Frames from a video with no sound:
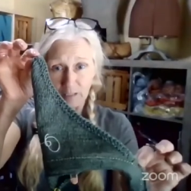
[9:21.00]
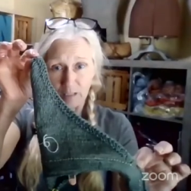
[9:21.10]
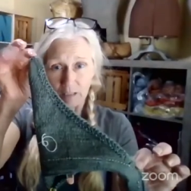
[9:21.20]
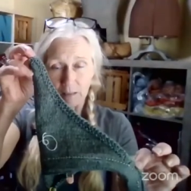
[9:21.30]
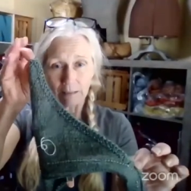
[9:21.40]

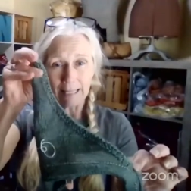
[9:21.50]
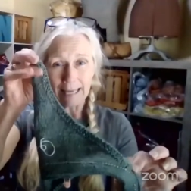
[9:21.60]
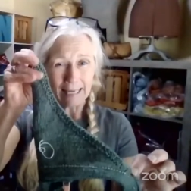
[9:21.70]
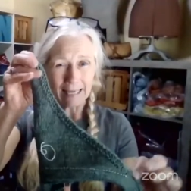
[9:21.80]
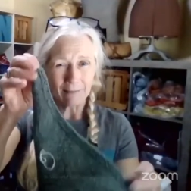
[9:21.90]

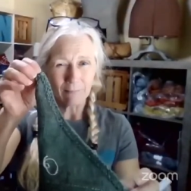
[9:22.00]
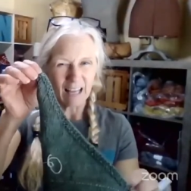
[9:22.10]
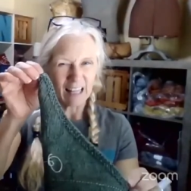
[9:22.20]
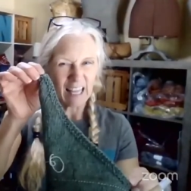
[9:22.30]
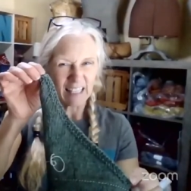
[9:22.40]
laying. I
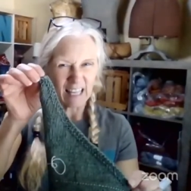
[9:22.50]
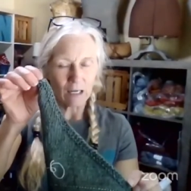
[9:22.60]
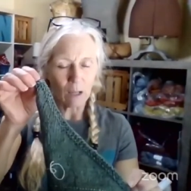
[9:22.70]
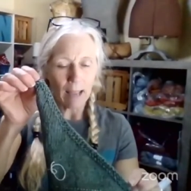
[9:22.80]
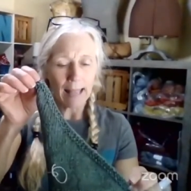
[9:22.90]
like
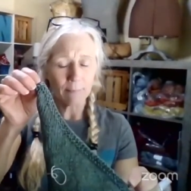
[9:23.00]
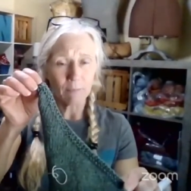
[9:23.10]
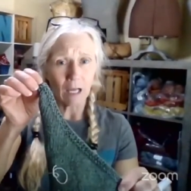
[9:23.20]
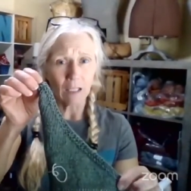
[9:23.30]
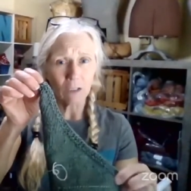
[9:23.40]
that
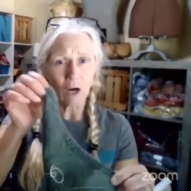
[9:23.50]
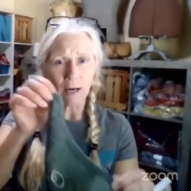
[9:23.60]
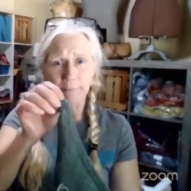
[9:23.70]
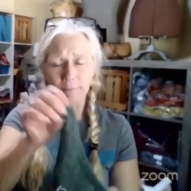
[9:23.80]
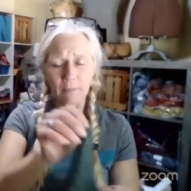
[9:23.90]
a
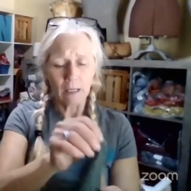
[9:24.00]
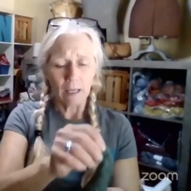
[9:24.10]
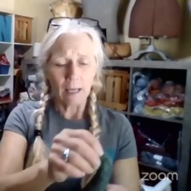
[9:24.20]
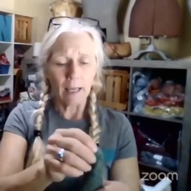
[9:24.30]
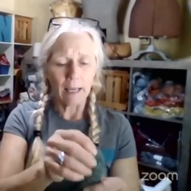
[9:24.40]
lot.
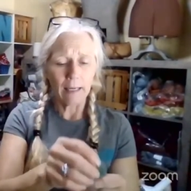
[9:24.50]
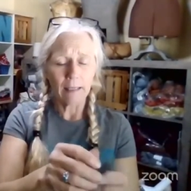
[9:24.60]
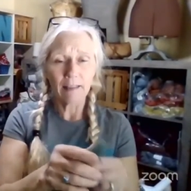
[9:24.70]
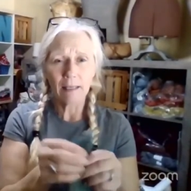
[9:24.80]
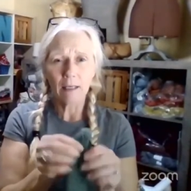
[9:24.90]
And I
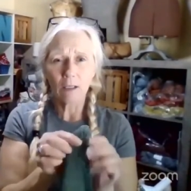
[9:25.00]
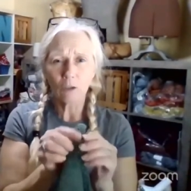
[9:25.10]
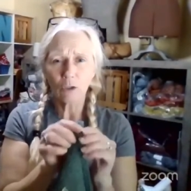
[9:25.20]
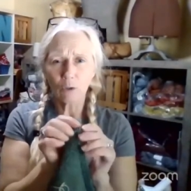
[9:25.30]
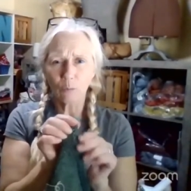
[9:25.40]
think it'll
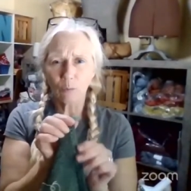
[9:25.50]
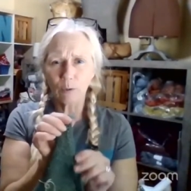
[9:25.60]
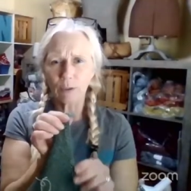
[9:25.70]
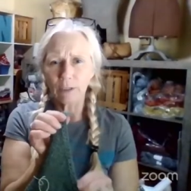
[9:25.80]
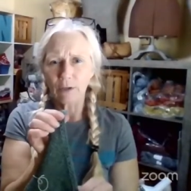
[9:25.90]
look
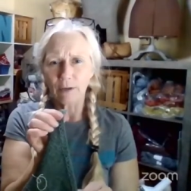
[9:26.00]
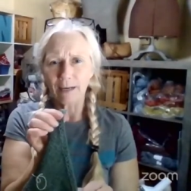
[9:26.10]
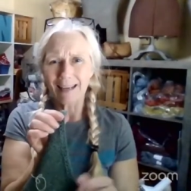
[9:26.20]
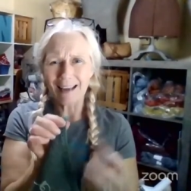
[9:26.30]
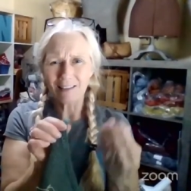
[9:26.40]
really good
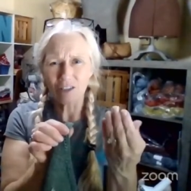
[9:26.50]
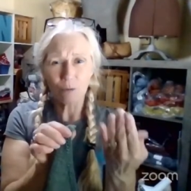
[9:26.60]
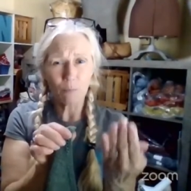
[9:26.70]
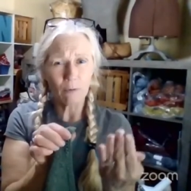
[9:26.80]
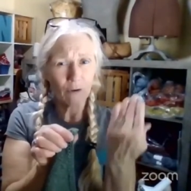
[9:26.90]
against the
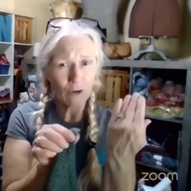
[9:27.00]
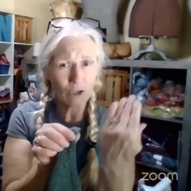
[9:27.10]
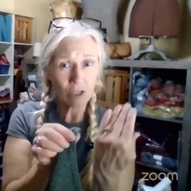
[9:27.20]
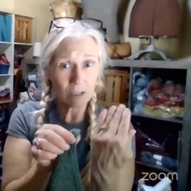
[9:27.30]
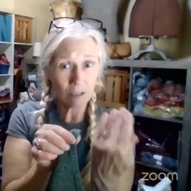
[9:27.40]

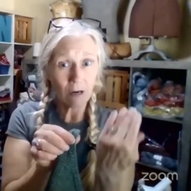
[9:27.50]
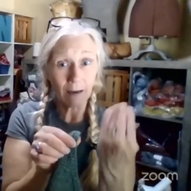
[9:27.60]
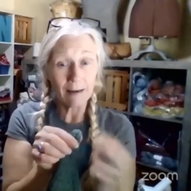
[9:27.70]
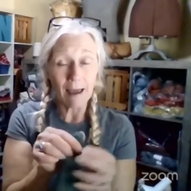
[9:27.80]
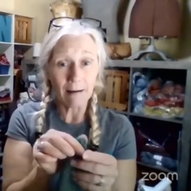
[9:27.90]
reverse
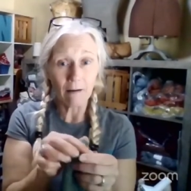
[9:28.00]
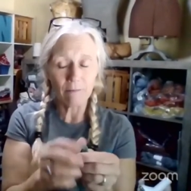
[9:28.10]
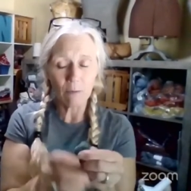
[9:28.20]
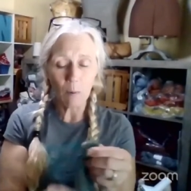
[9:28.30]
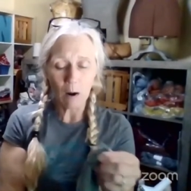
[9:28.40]
stockinette of
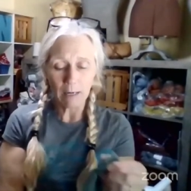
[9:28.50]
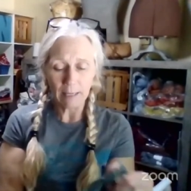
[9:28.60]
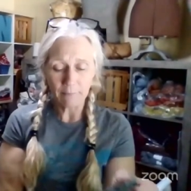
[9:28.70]
the body.